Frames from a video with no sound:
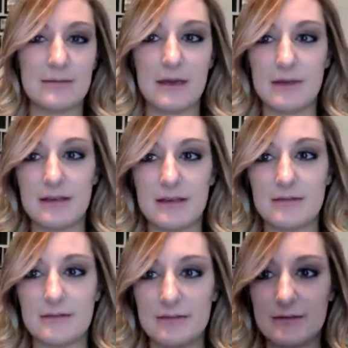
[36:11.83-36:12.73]
maybe
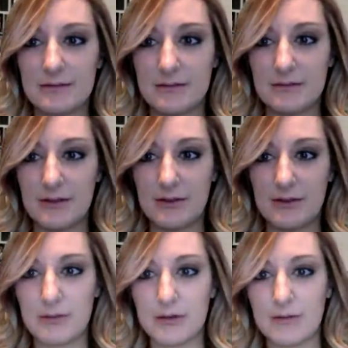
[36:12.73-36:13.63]
you
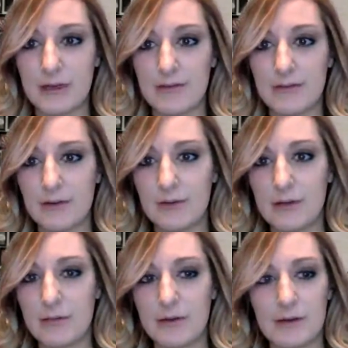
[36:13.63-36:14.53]
can put whatever you
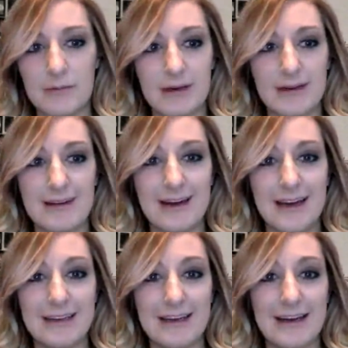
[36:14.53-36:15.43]
want to put. But
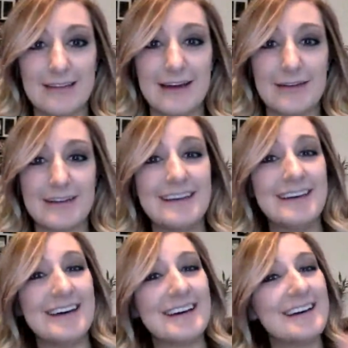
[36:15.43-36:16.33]
that one,
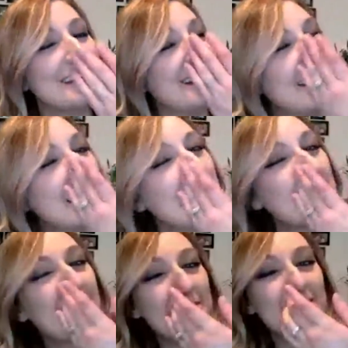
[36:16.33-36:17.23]
like